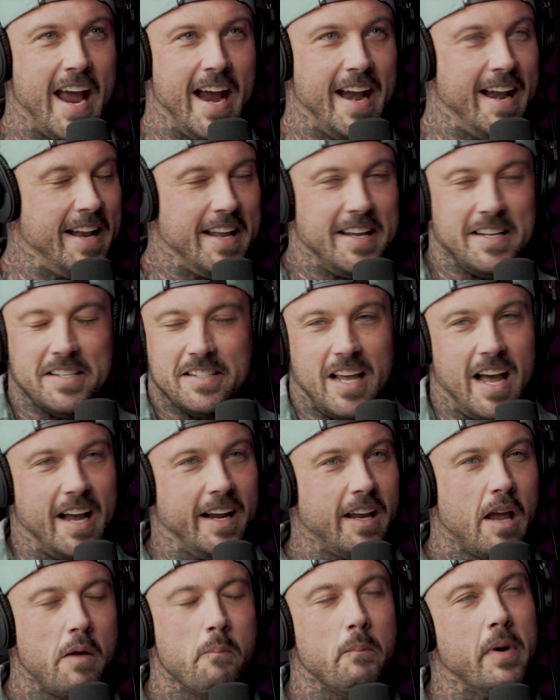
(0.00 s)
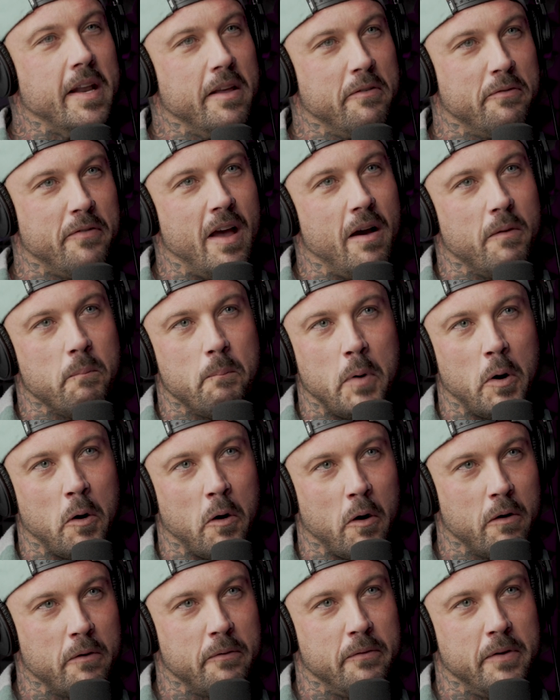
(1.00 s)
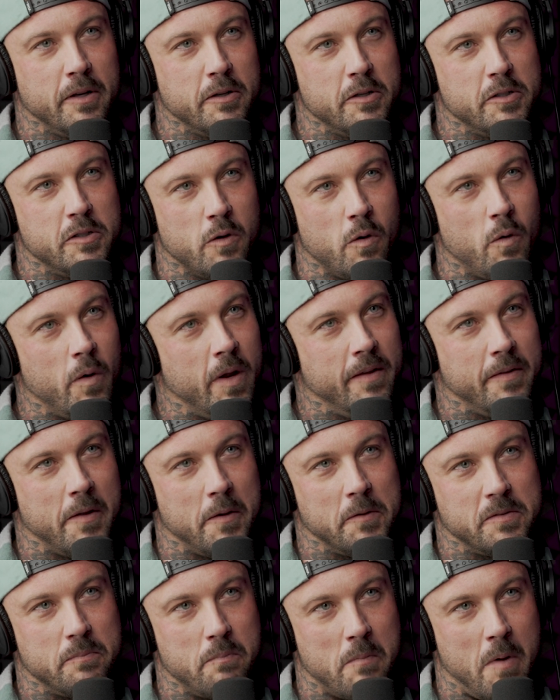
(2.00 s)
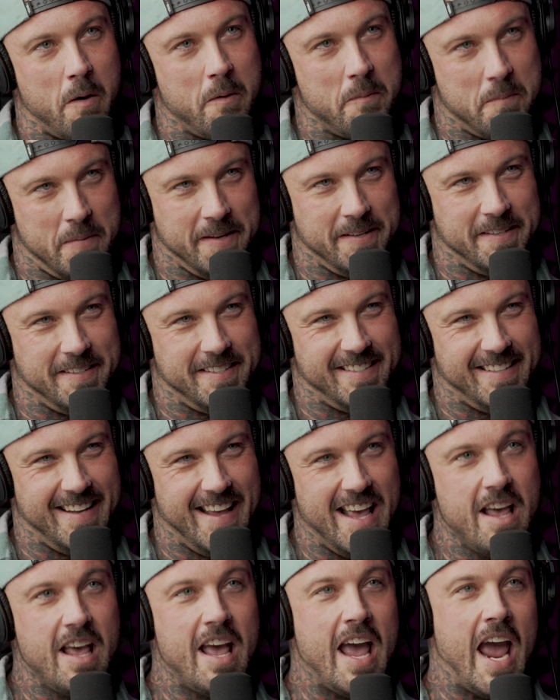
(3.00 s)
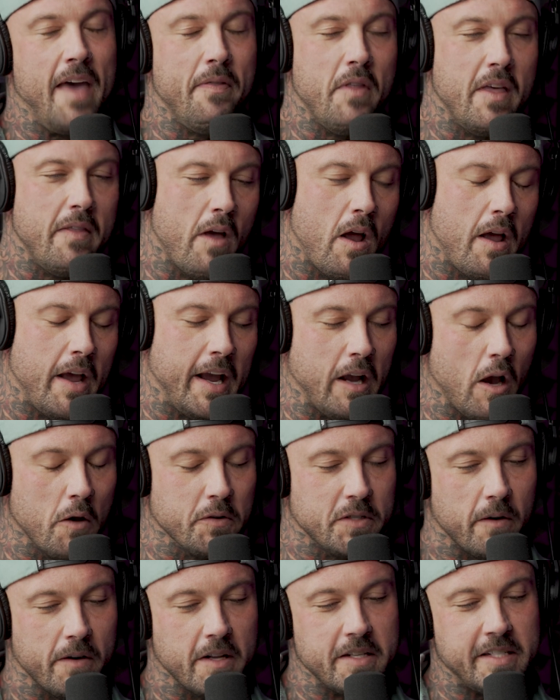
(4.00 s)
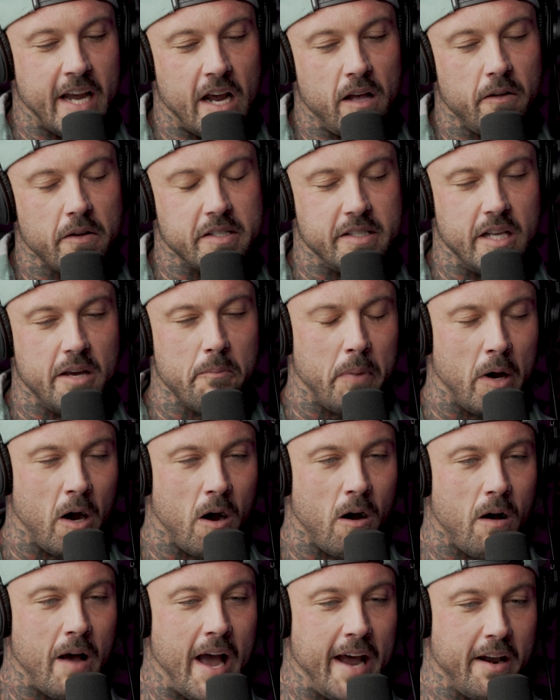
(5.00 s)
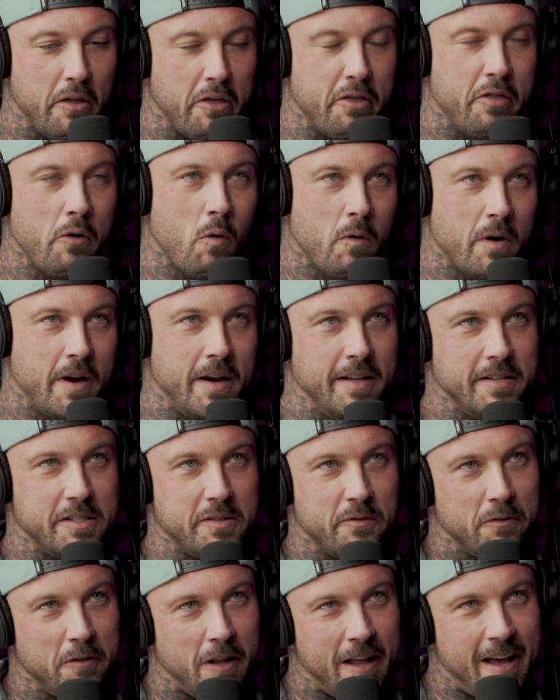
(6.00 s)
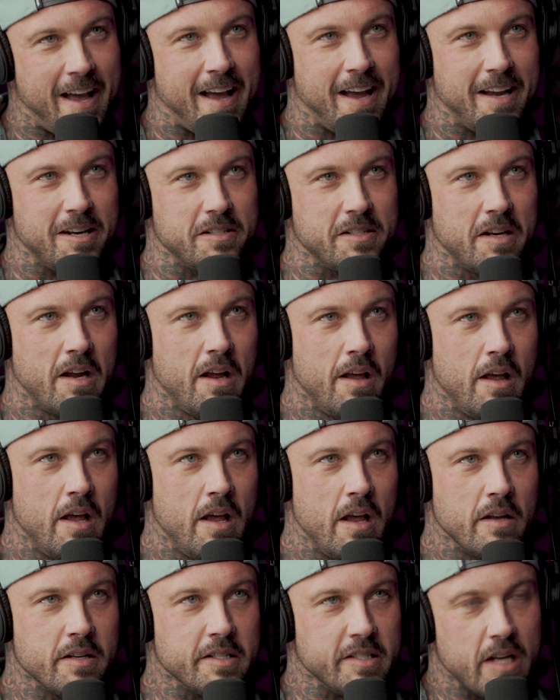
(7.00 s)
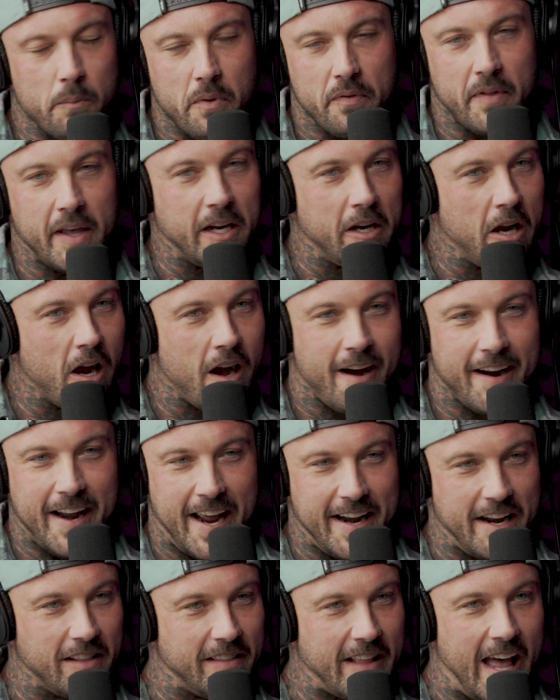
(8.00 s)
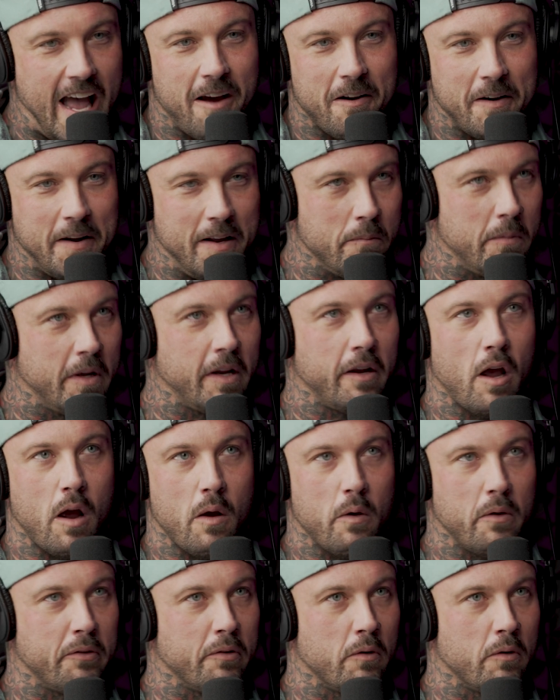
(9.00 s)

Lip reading: And he's like, but he found perfect joy in those moments. And then it goes on to tell us that Paul had a thorn in his flesh, something that God had allowed him to go